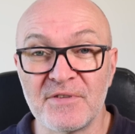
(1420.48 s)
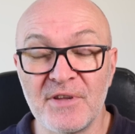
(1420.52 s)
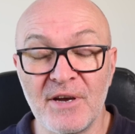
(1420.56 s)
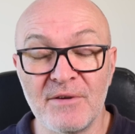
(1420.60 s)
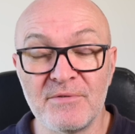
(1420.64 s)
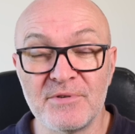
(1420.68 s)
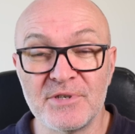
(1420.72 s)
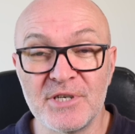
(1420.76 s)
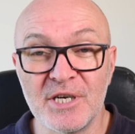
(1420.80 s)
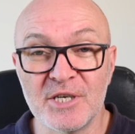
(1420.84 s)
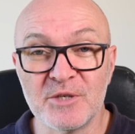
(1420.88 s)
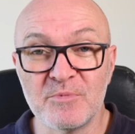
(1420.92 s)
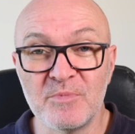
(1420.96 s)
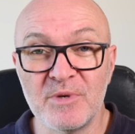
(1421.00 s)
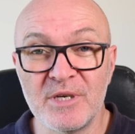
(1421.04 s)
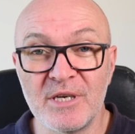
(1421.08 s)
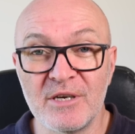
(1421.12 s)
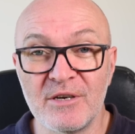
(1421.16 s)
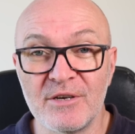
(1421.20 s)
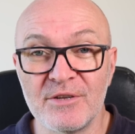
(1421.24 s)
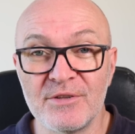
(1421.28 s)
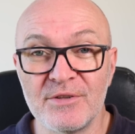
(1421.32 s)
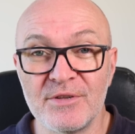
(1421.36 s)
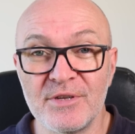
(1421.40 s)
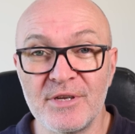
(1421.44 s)
Don't judge me
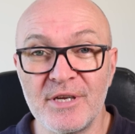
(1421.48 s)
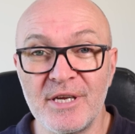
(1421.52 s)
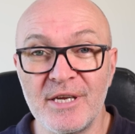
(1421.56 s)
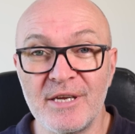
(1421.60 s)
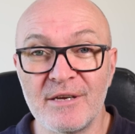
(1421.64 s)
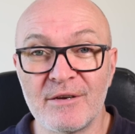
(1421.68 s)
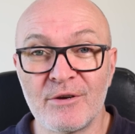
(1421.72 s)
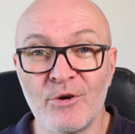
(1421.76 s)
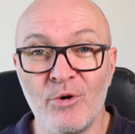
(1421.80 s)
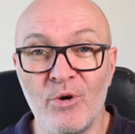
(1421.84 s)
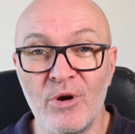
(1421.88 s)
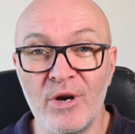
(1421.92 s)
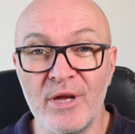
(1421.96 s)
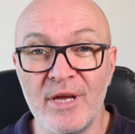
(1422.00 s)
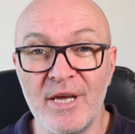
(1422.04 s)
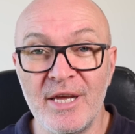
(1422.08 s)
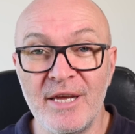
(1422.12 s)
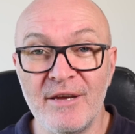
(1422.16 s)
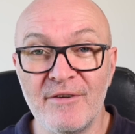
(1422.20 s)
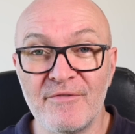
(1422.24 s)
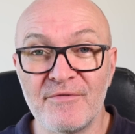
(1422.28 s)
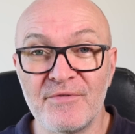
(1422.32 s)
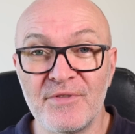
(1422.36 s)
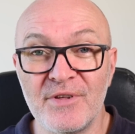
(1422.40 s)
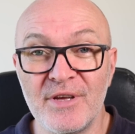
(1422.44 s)
on the quality
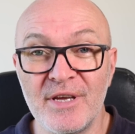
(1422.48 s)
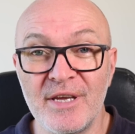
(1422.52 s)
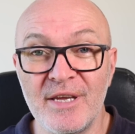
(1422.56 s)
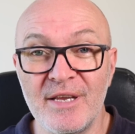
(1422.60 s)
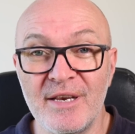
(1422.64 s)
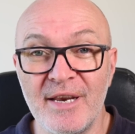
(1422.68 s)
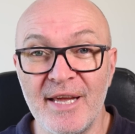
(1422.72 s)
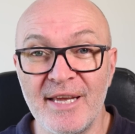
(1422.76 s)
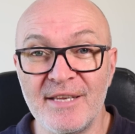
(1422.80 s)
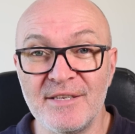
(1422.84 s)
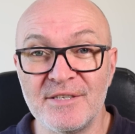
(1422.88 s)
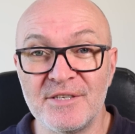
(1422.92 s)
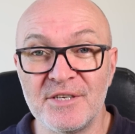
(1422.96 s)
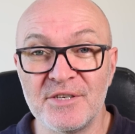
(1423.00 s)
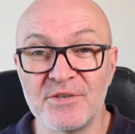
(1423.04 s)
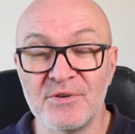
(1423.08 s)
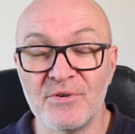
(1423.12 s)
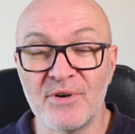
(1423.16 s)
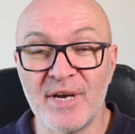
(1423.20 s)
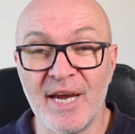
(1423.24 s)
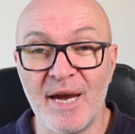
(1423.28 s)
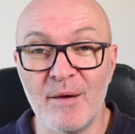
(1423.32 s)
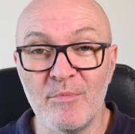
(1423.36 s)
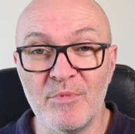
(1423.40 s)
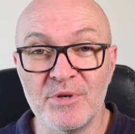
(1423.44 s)
of the lenses or
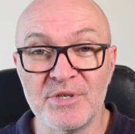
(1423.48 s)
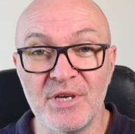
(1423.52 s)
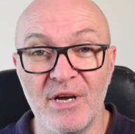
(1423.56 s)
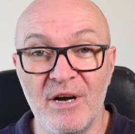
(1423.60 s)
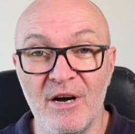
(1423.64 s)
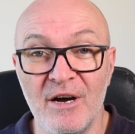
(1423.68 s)
cameras.